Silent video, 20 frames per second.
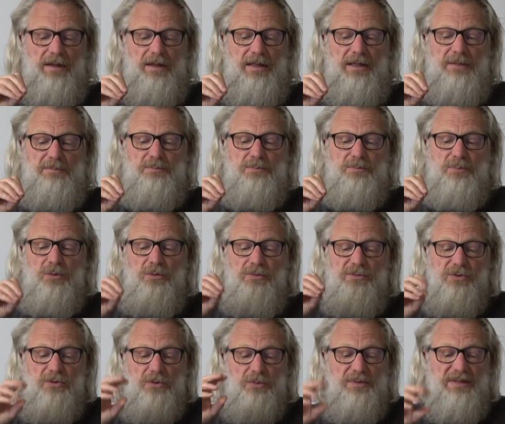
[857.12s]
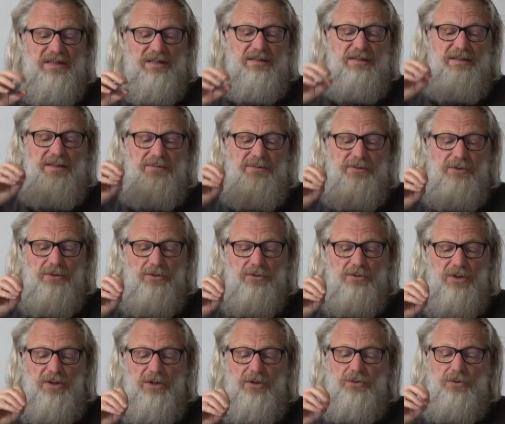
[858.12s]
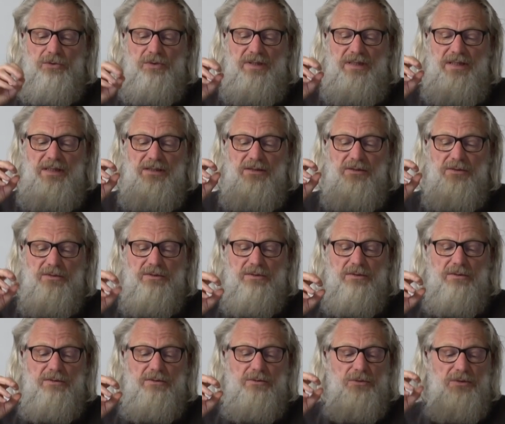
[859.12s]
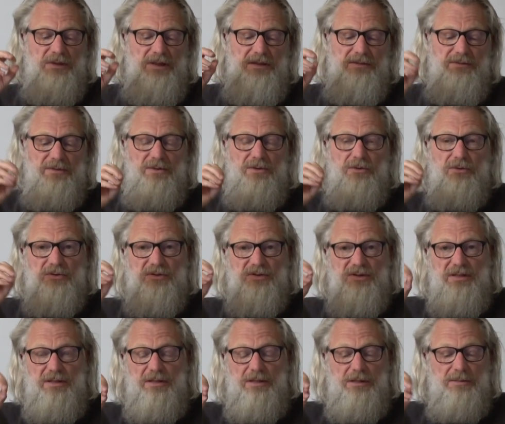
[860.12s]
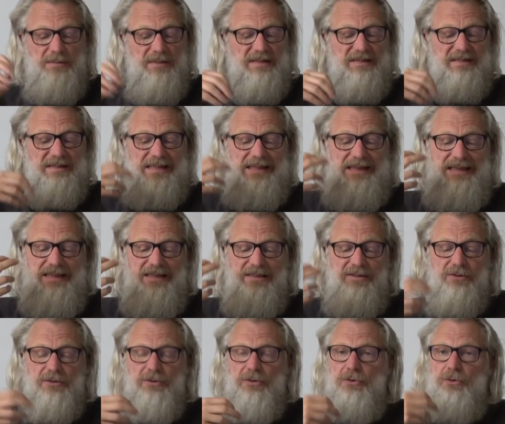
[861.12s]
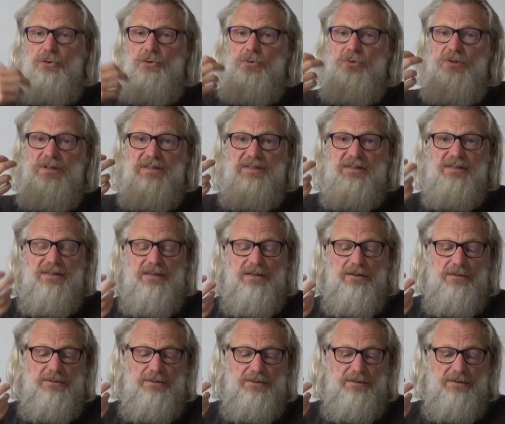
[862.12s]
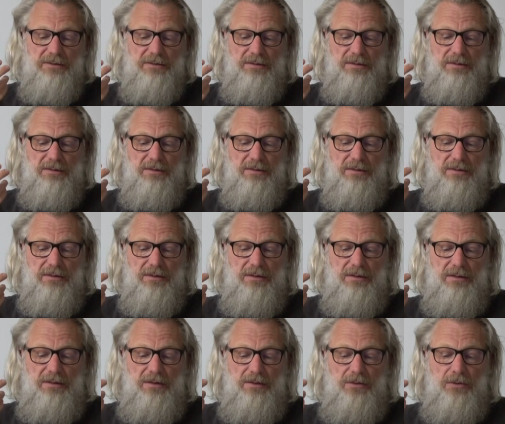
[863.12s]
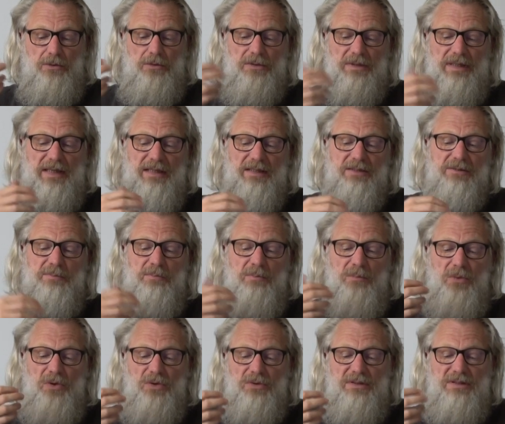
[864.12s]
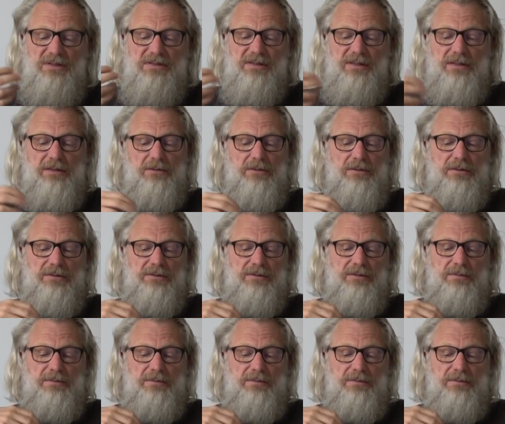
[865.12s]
It proves already difficult to even consider them as either unicellular or as multicellular,